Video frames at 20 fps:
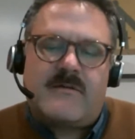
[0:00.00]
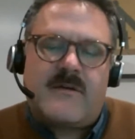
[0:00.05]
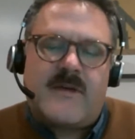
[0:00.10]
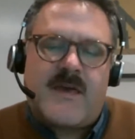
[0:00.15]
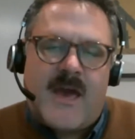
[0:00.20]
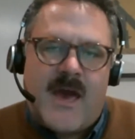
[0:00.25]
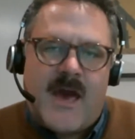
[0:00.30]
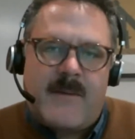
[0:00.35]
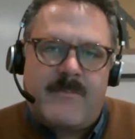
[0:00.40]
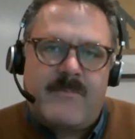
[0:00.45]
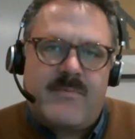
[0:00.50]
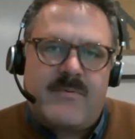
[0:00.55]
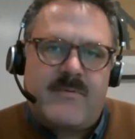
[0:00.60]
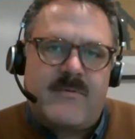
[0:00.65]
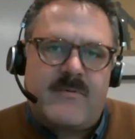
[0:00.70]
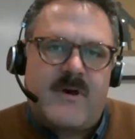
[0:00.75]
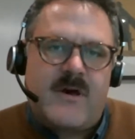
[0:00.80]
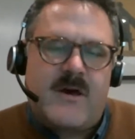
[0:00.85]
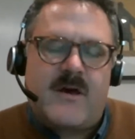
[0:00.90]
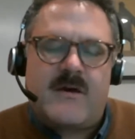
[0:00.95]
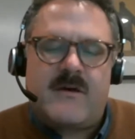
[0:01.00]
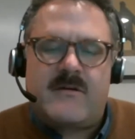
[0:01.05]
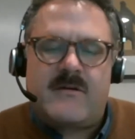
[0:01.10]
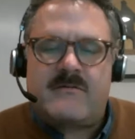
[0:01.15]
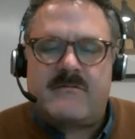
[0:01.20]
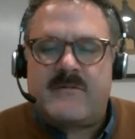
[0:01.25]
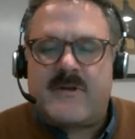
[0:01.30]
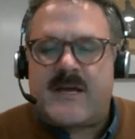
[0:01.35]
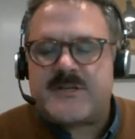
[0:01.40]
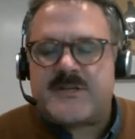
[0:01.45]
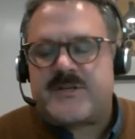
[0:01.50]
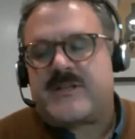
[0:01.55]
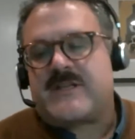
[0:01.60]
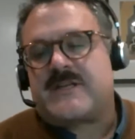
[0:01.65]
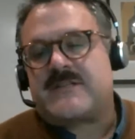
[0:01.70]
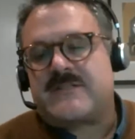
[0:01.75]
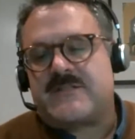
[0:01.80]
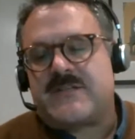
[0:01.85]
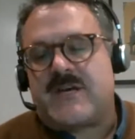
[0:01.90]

Gap, actually the